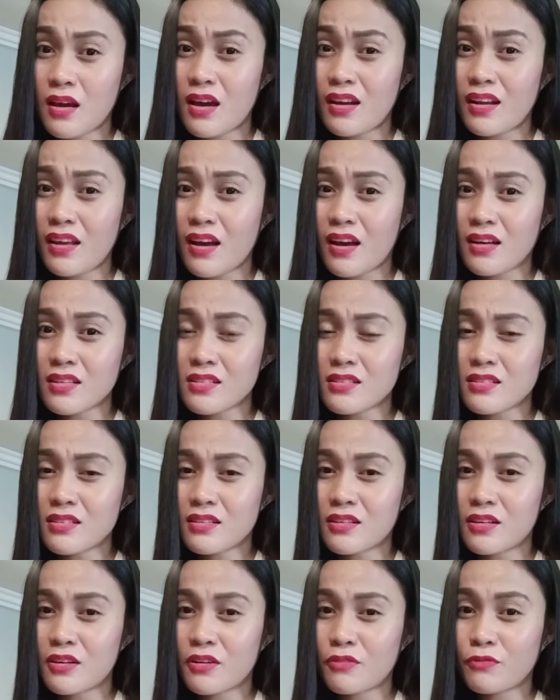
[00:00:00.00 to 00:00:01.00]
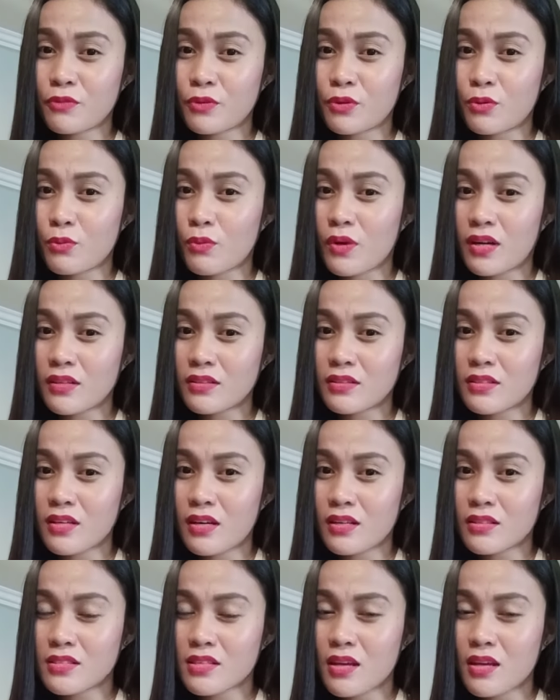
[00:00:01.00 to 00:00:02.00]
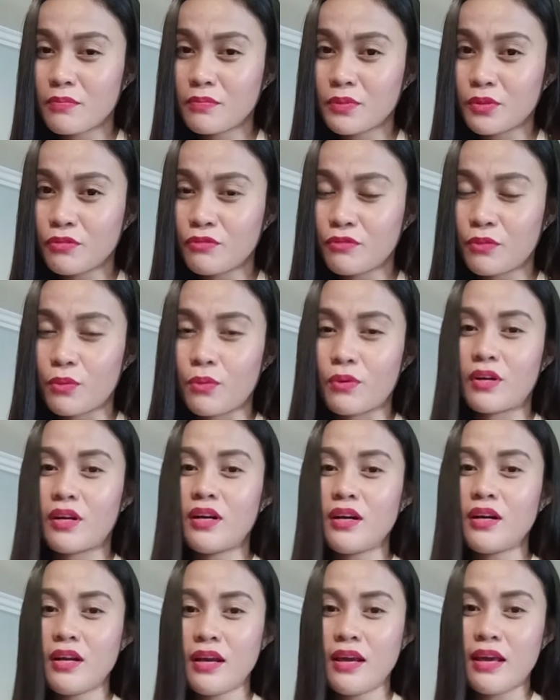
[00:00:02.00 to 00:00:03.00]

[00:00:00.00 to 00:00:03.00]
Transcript: asked her for what that sample for,